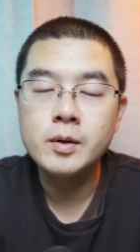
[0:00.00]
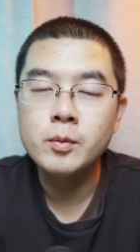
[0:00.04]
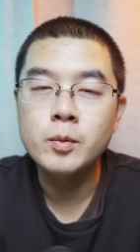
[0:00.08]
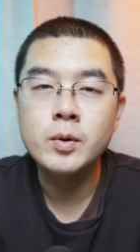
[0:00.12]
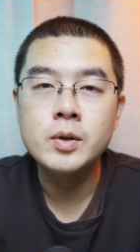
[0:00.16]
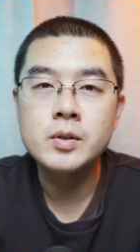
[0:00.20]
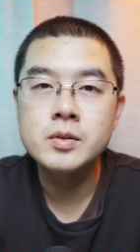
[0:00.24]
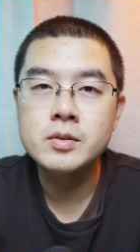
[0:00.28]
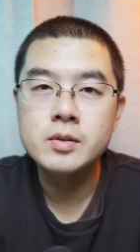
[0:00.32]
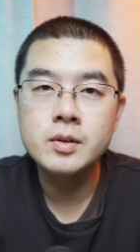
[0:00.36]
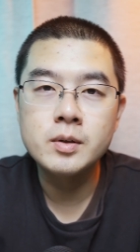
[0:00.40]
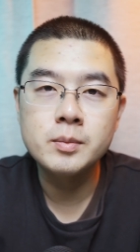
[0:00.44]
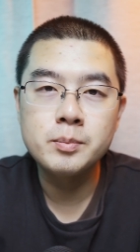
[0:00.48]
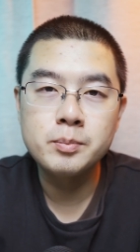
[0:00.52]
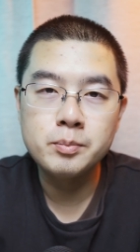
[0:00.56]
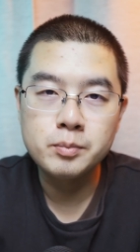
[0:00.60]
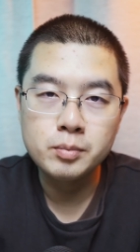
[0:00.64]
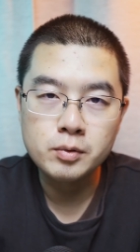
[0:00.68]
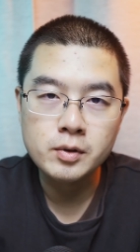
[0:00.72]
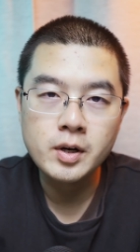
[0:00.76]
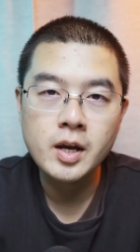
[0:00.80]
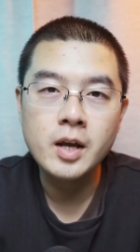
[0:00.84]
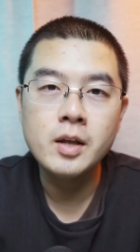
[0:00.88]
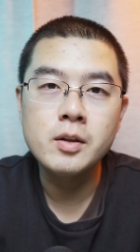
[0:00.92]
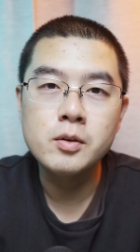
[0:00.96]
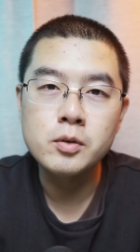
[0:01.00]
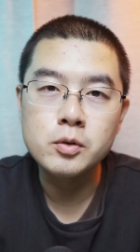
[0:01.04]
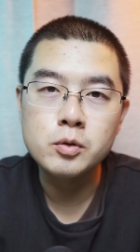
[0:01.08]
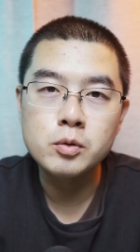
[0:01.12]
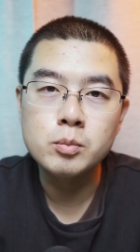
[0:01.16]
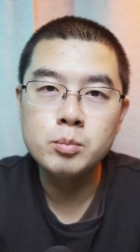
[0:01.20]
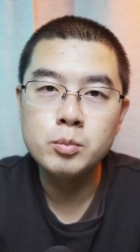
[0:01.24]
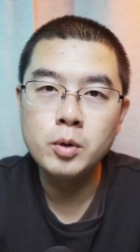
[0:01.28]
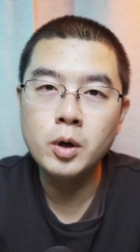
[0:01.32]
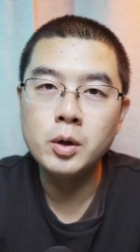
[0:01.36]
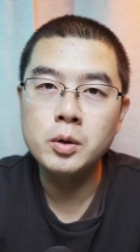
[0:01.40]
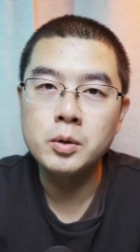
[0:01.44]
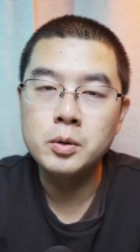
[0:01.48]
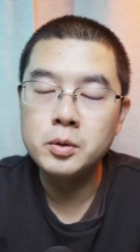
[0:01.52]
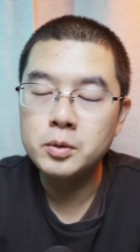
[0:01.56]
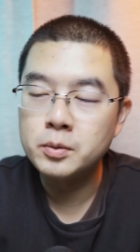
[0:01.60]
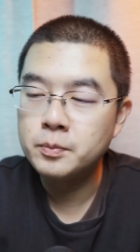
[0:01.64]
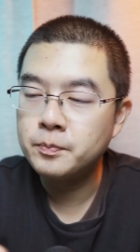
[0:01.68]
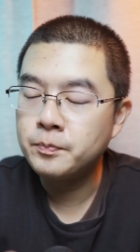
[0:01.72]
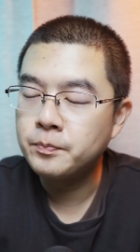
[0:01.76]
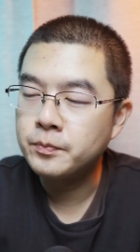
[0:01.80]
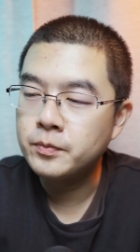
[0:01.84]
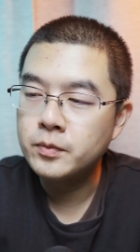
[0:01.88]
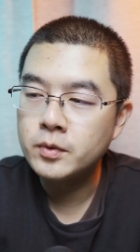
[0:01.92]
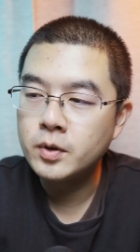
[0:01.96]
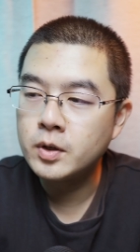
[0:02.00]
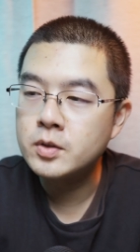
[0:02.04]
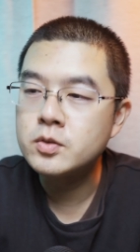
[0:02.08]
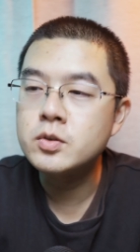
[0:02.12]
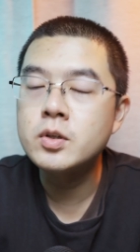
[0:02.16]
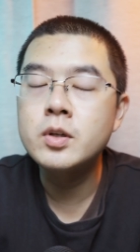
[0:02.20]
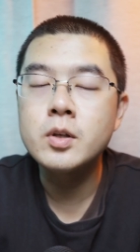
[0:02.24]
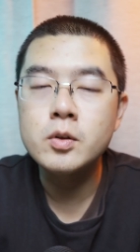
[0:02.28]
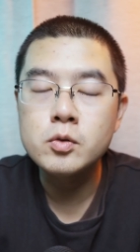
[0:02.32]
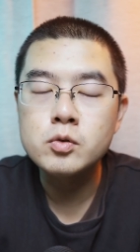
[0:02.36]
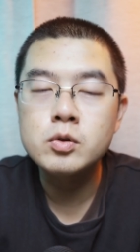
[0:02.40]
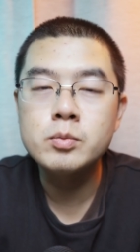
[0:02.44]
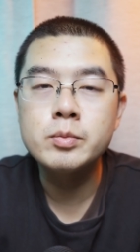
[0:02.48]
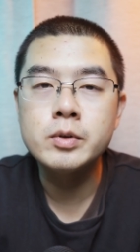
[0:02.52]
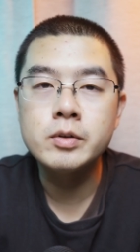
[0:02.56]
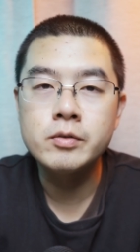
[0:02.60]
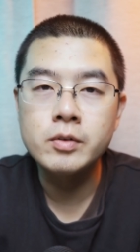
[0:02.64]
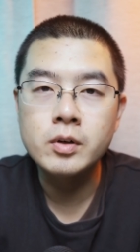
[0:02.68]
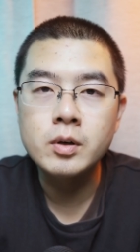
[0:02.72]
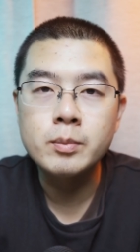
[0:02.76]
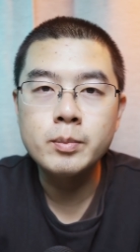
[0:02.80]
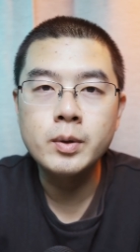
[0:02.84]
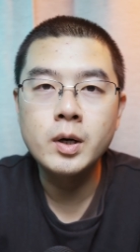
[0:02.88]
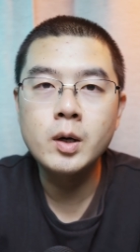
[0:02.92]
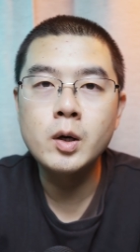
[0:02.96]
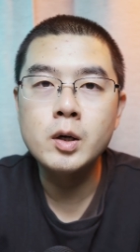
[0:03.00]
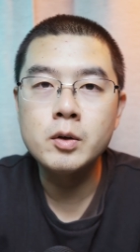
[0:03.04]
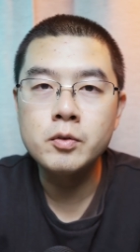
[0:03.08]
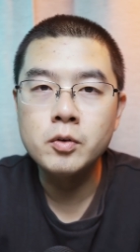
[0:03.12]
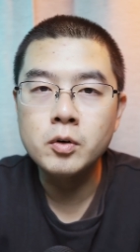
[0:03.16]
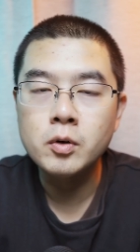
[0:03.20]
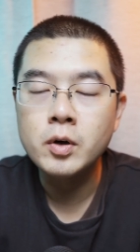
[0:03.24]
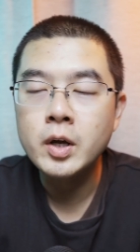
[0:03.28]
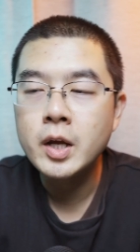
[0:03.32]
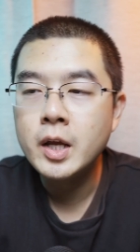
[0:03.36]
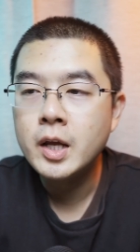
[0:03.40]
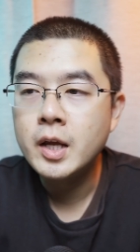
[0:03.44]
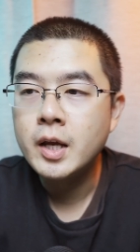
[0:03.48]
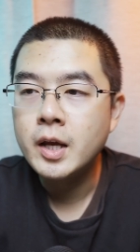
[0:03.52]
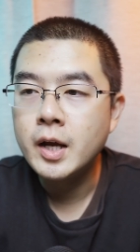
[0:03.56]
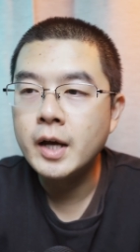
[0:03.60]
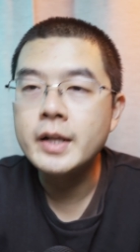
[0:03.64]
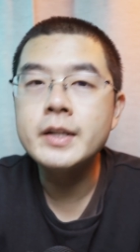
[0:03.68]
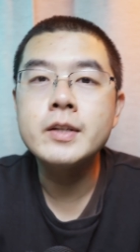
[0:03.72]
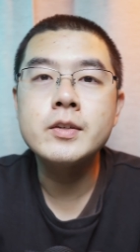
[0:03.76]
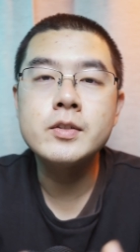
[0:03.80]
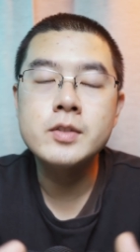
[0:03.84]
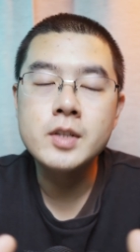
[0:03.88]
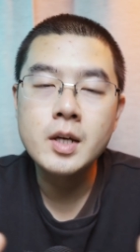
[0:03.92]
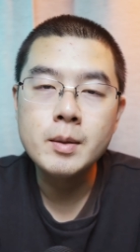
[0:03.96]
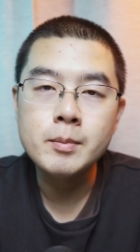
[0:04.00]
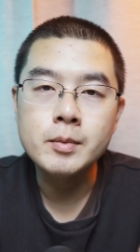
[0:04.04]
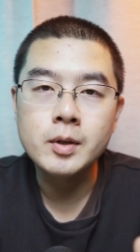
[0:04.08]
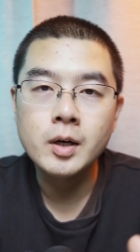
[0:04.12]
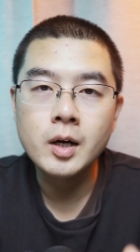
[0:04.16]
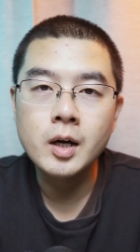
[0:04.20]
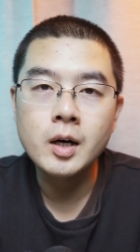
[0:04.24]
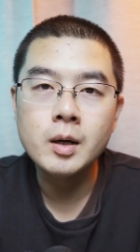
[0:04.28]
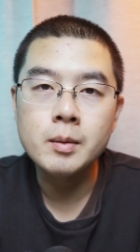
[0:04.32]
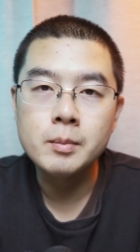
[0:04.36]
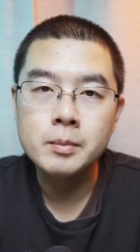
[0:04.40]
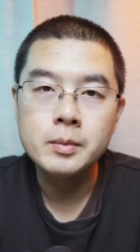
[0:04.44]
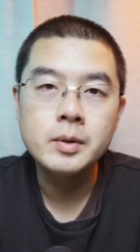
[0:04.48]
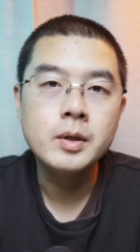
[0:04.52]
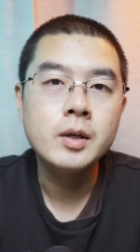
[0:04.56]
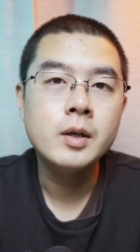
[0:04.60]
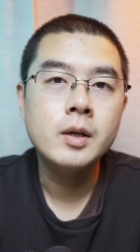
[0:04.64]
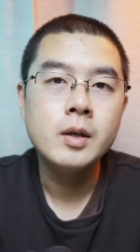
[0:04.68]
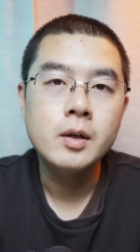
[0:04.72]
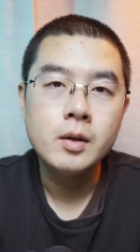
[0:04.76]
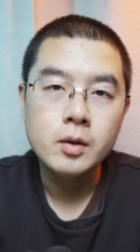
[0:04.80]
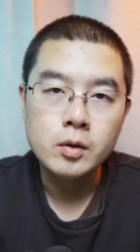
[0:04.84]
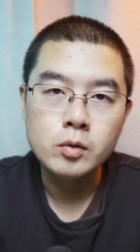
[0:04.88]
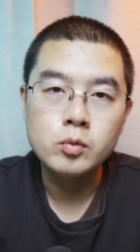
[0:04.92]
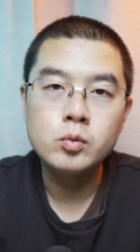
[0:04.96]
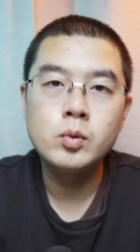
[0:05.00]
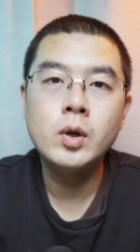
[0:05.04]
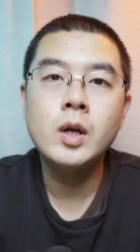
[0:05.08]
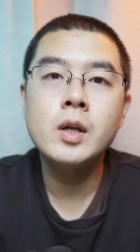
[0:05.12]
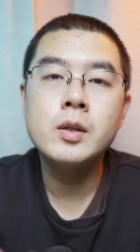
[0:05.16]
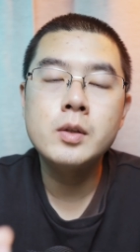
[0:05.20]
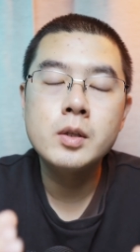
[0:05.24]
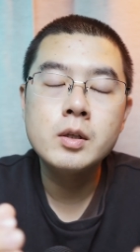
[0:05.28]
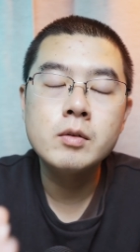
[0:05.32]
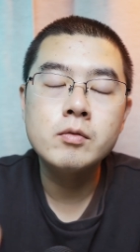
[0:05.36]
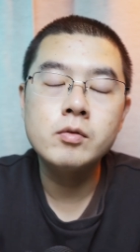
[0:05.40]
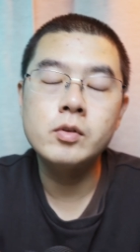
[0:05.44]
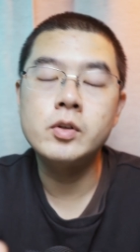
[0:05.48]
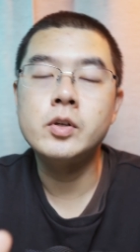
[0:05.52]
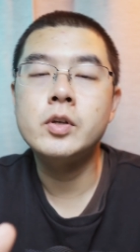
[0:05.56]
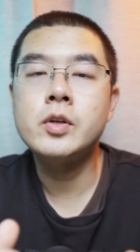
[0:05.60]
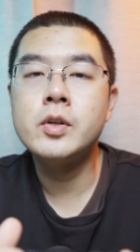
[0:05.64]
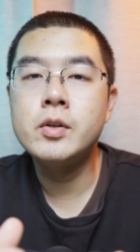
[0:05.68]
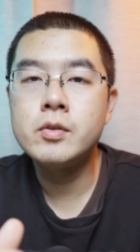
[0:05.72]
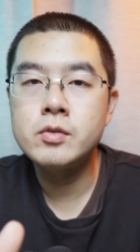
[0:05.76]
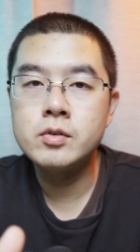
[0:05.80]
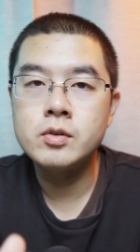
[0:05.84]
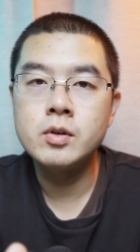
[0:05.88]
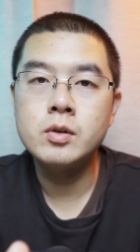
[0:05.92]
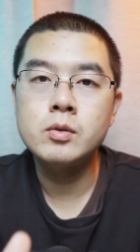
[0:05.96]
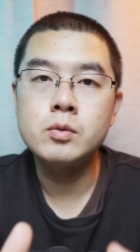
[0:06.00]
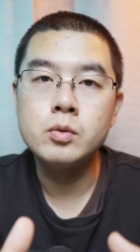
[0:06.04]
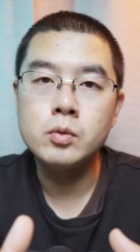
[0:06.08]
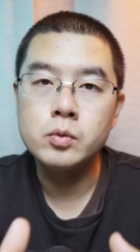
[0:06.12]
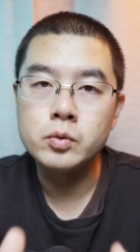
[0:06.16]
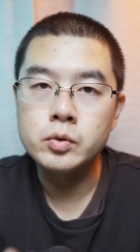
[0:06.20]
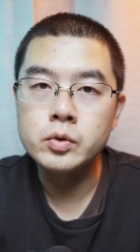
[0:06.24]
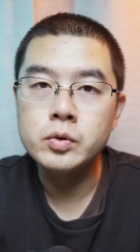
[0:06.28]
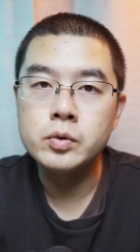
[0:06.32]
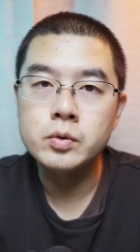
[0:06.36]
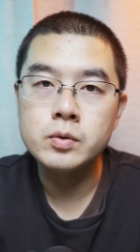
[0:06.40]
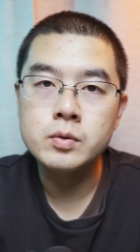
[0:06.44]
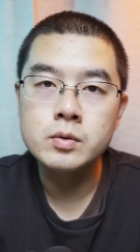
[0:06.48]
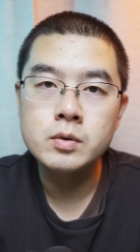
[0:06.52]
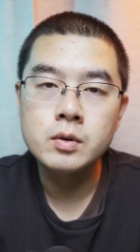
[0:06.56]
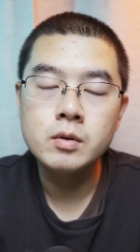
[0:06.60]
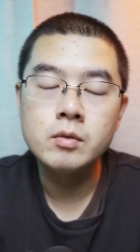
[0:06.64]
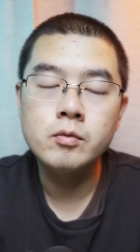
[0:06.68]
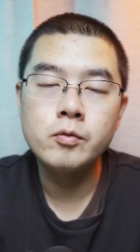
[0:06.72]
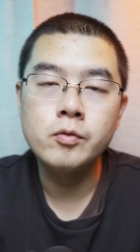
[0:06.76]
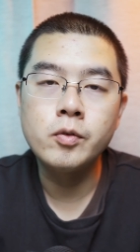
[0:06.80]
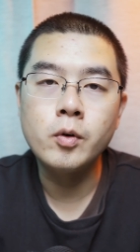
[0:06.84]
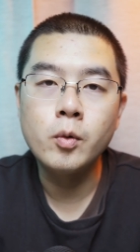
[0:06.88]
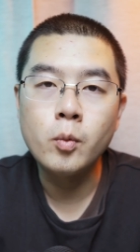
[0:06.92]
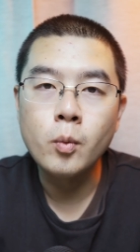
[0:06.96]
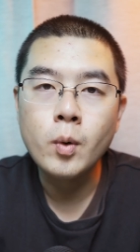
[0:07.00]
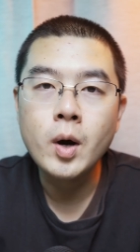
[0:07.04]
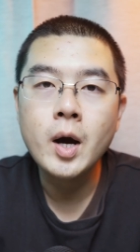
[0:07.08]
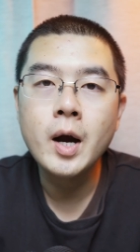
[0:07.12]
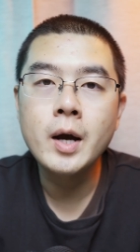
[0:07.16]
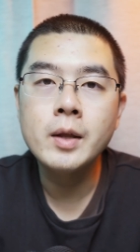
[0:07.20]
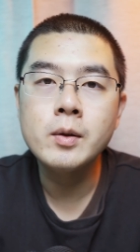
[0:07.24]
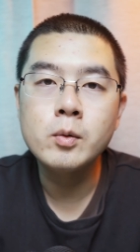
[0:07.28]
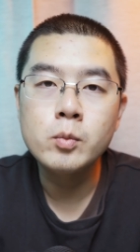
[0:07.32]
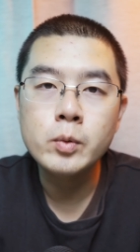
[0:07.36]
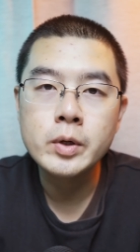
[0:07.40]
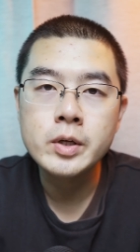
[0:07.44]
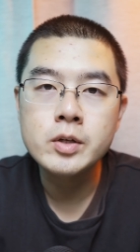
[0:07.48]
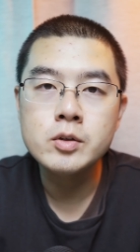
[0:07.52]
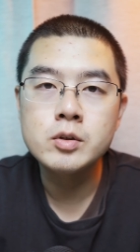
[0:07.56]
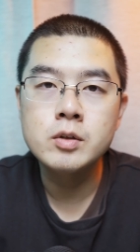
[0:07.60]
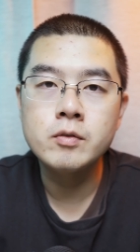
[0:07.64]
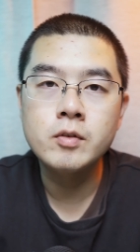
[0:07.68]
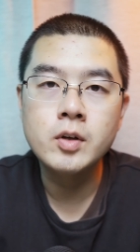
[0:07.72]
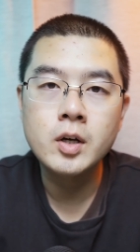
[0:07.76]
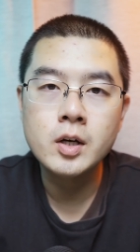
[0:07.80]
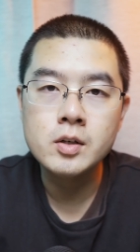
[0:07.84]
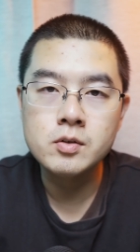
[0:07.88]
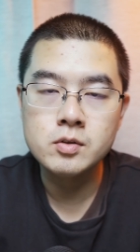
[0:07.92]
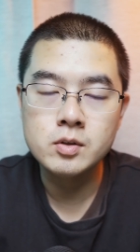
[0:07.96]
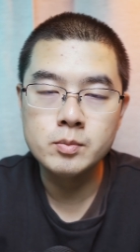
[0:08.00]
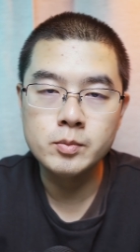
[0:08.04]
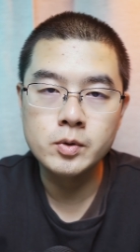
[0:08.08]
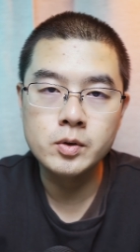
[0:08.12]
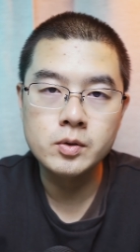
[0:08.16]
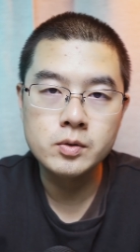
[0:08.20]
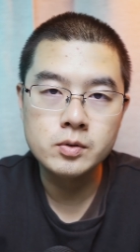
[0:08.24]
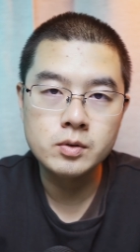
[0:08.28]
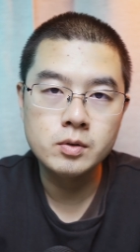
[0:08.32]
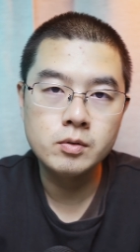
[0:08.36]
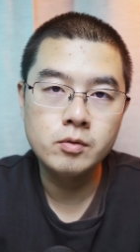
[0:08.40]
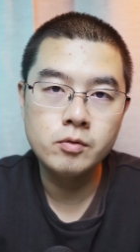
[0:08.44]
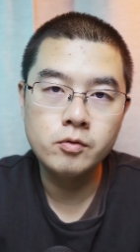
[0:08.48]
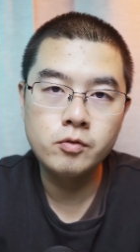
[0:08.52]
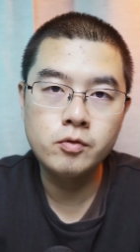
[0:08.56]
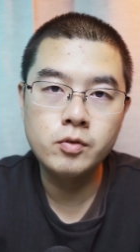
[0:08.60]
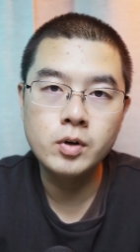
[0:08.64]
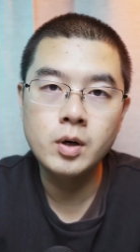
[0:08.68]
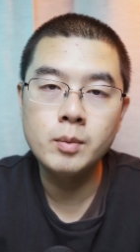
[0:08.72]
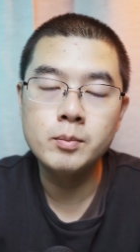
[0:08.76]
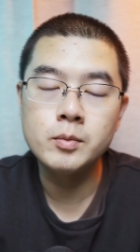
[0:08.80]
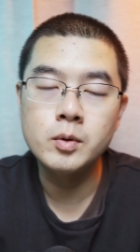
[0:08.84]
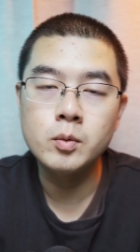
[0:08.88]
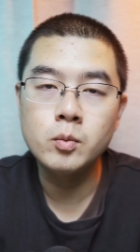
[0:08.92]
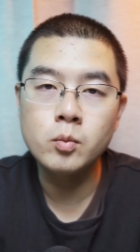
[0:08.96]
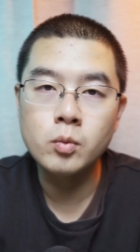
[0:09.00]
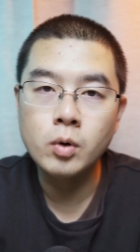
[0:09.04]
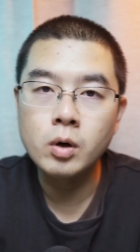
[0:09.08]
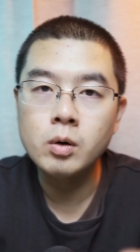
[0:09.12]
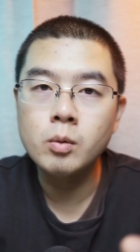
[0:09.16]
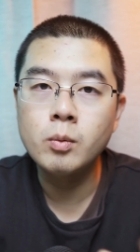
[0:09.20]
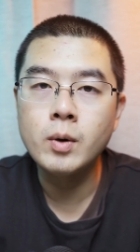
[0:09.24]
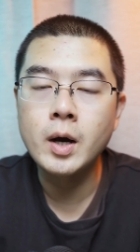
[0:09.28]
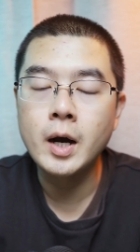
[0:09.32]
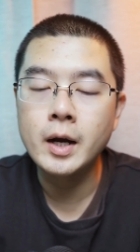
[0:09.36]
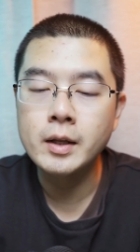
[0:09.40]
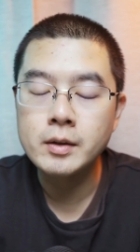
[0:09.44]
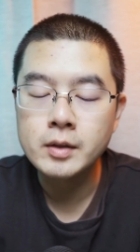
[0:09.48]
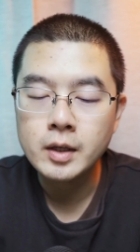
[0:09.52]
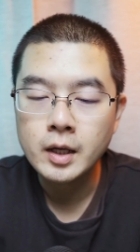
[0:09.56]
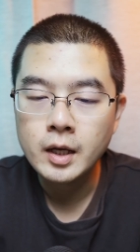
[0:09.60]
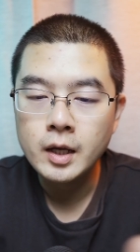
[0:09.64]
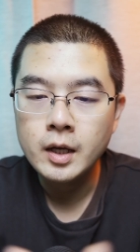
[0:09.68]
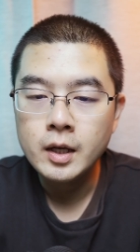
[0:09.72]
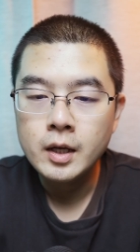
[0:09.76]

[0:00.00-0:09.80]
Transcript: with a brand new model. I think it should be very powerful. At the same time, relatively easier to use for wide range of customers from worldwide.